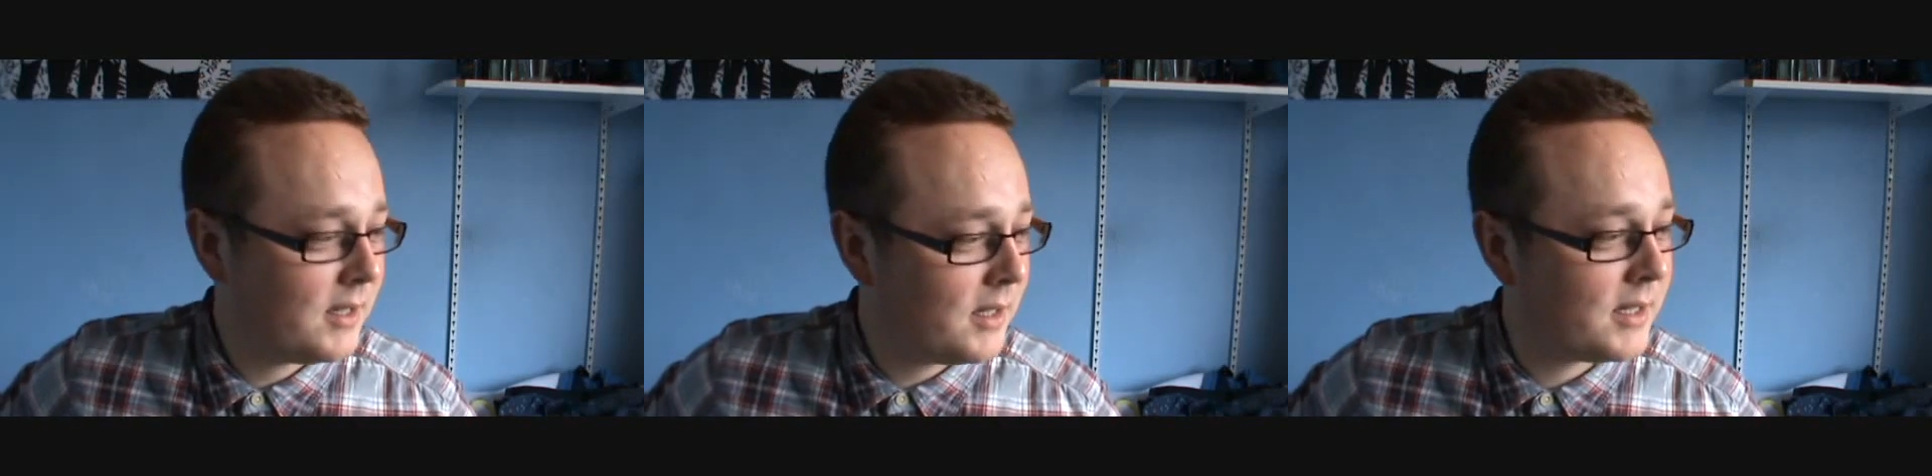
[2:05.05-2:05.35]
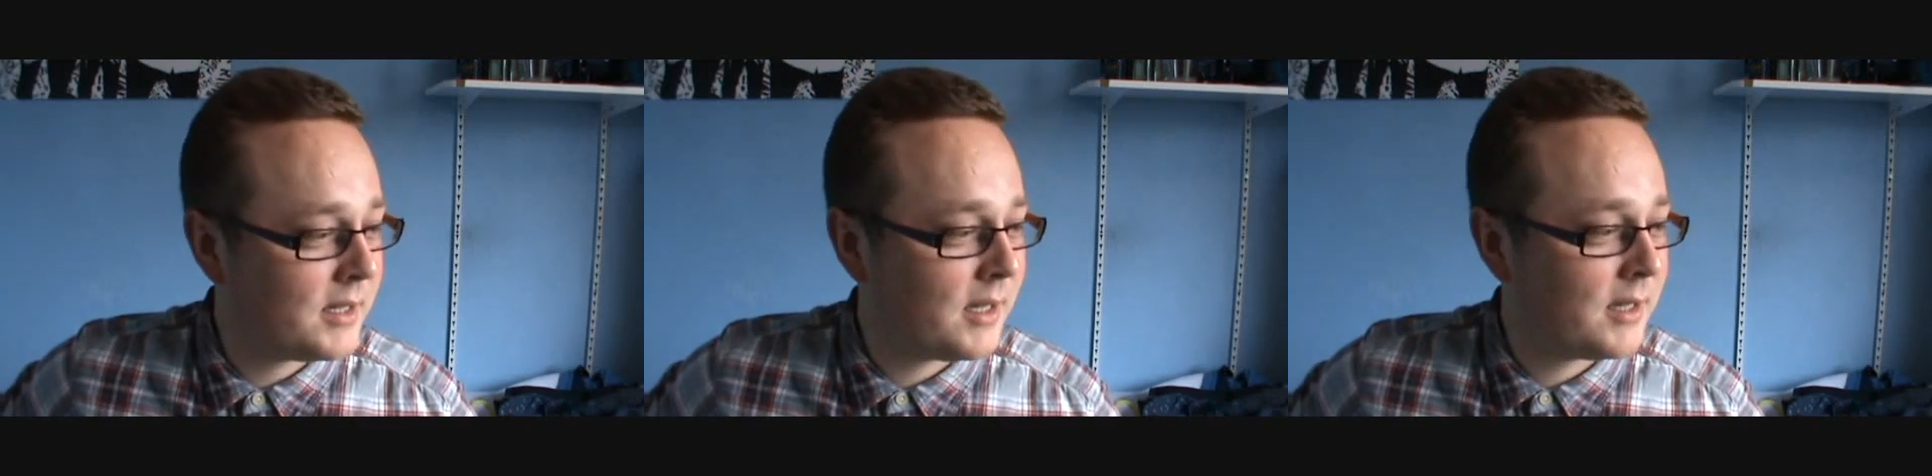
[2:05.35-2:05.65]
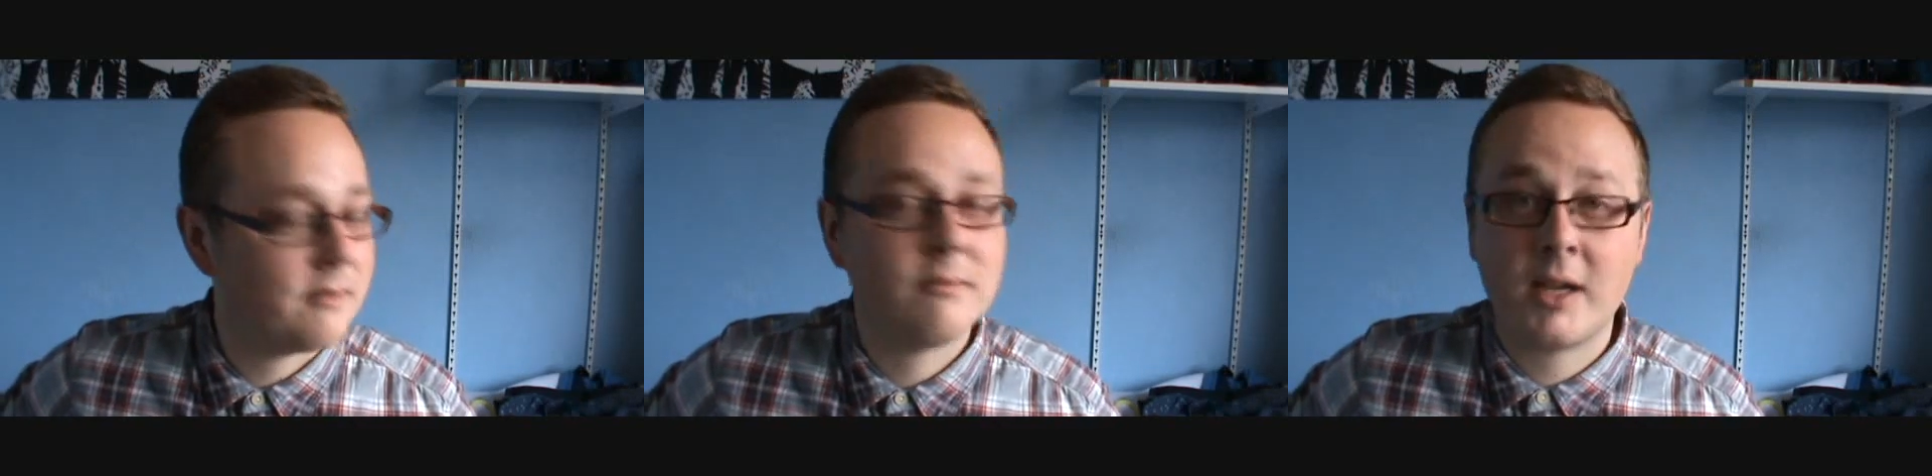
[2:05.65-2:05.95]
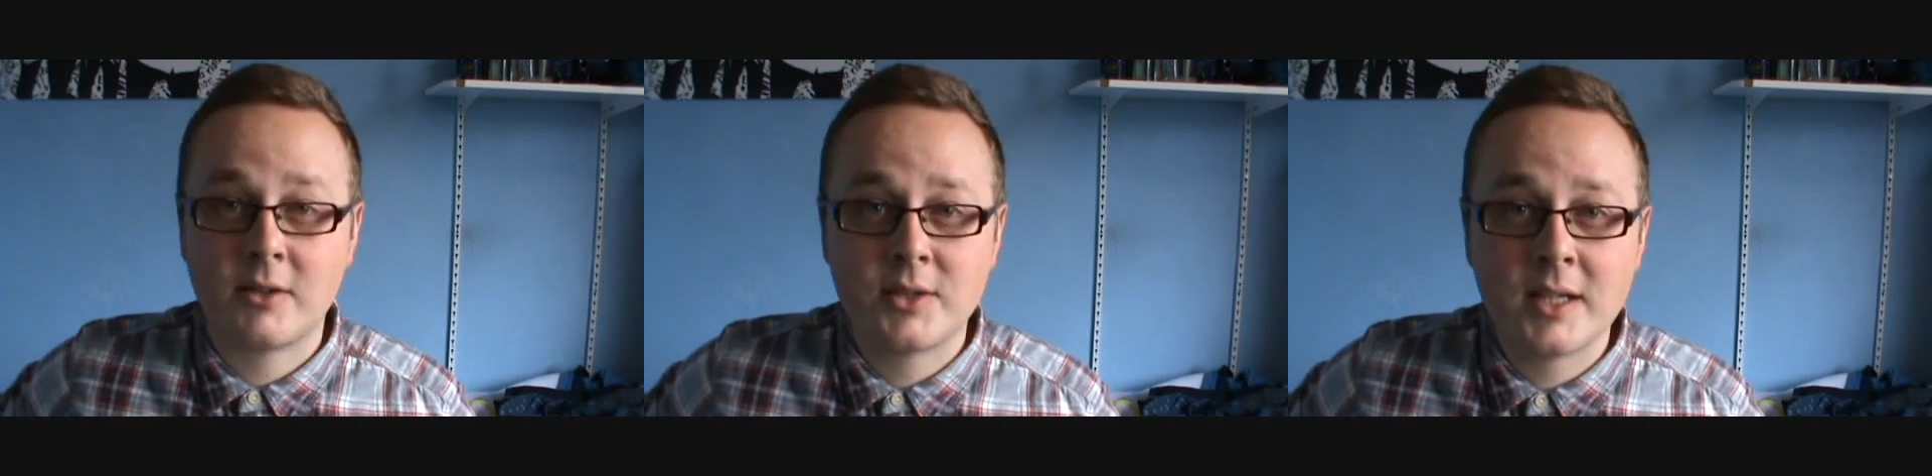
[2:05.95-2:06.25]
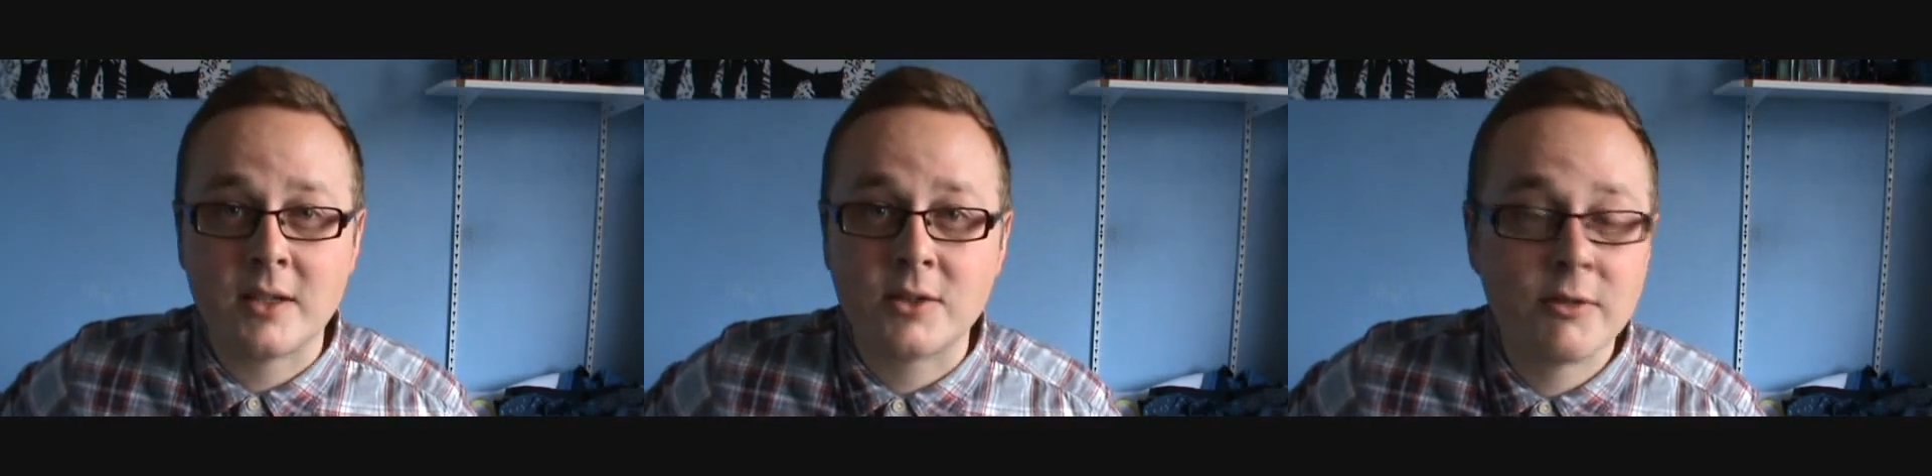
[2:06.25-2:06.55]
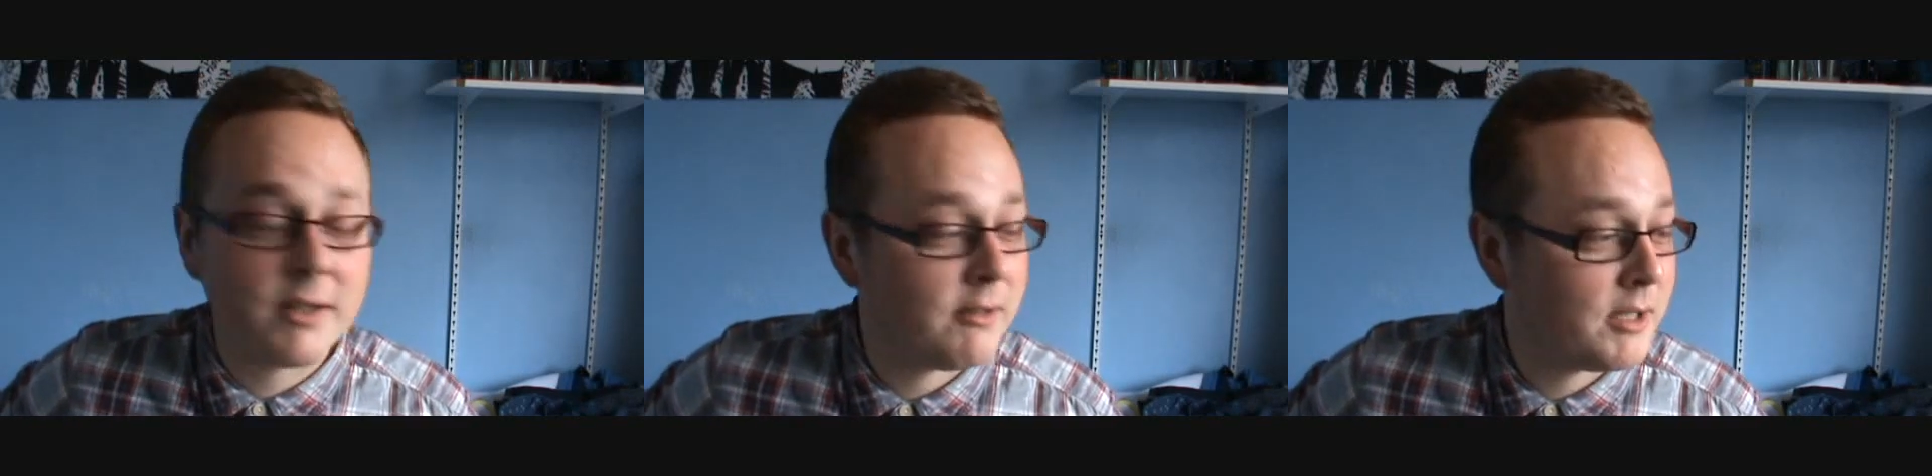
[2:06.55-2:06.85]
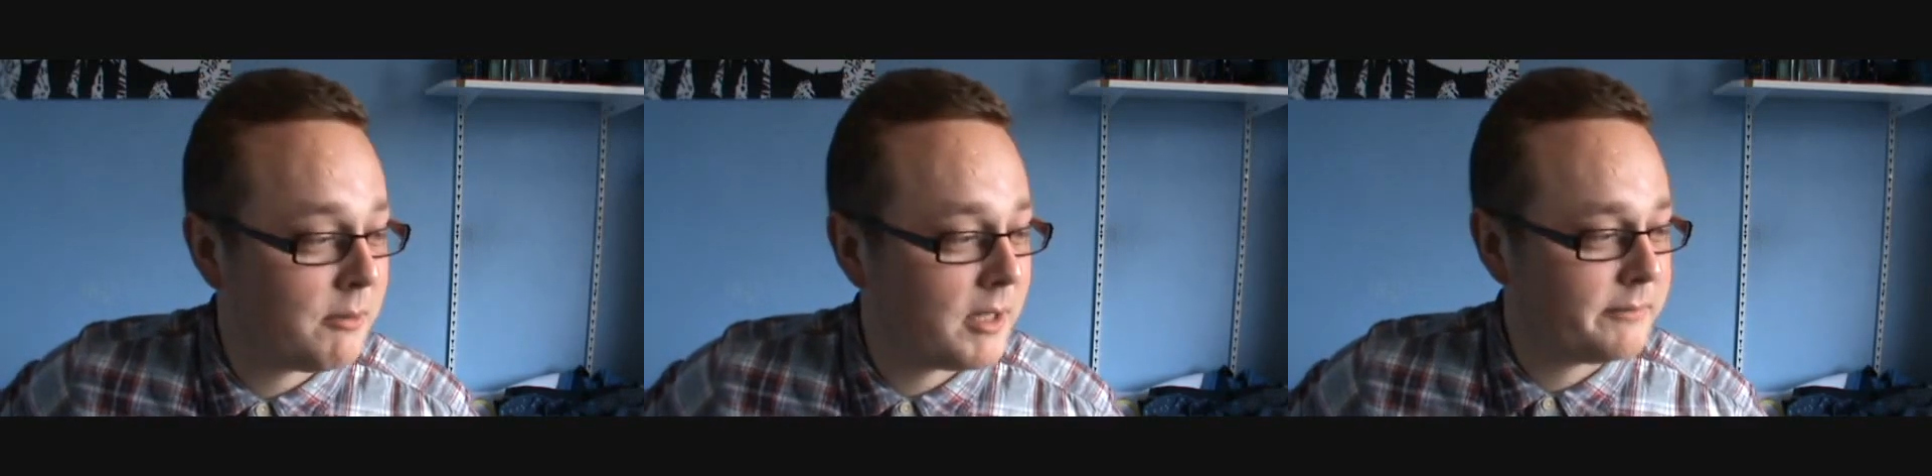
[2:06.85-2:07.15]
and I could see the screen
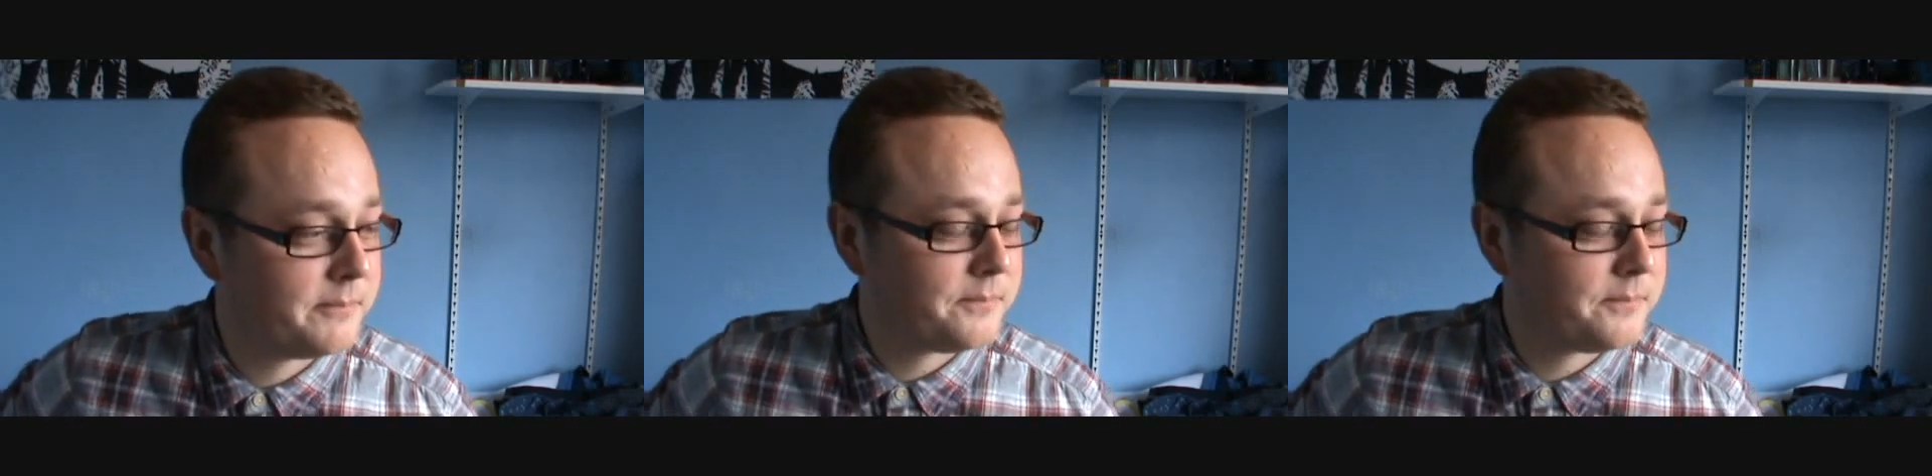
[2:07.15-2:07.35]
really well.